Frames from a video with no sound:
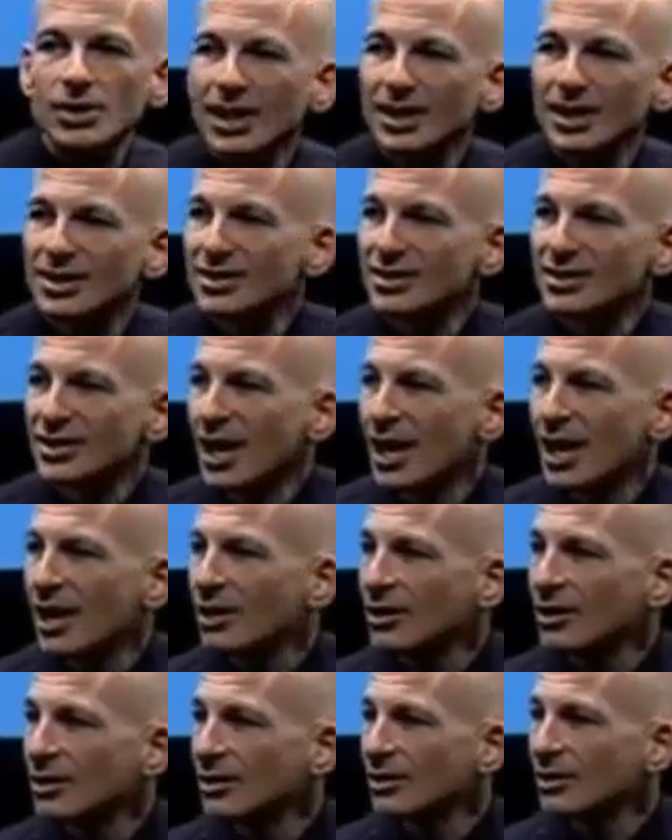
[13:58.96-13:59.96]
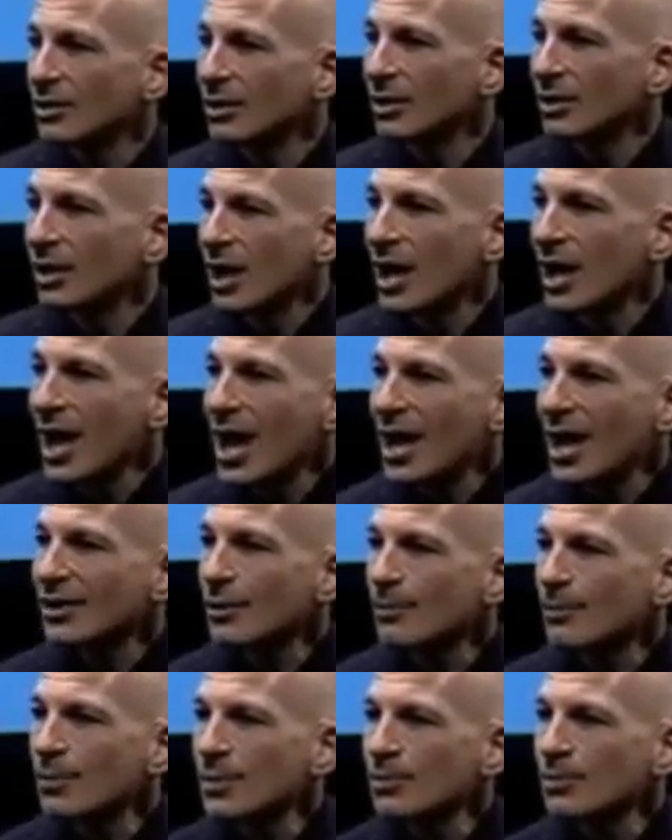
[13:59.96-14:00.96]
get to scale. And
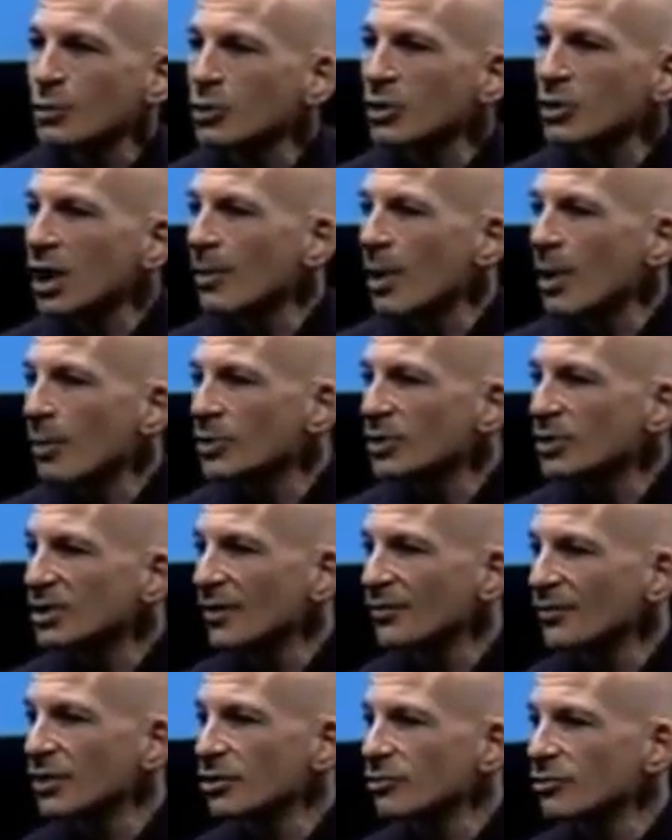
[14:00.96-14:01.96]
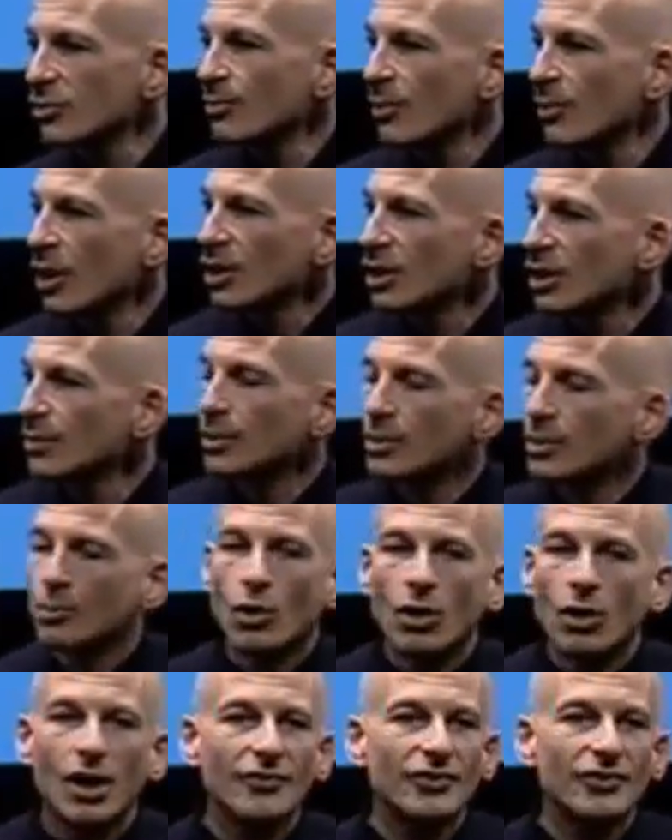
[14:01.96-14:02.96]
the people who come up with stuff that's remarkable,
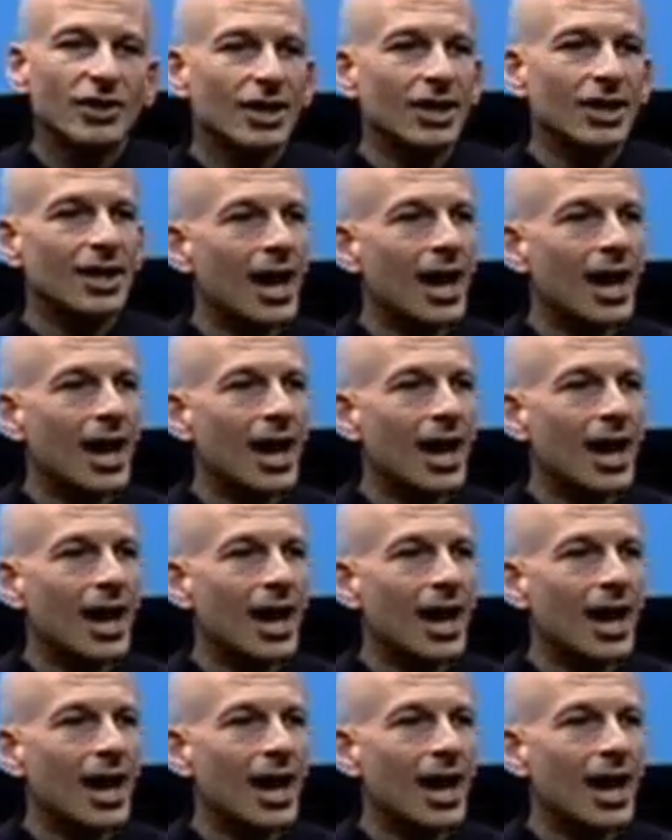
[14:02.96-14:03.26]
more often than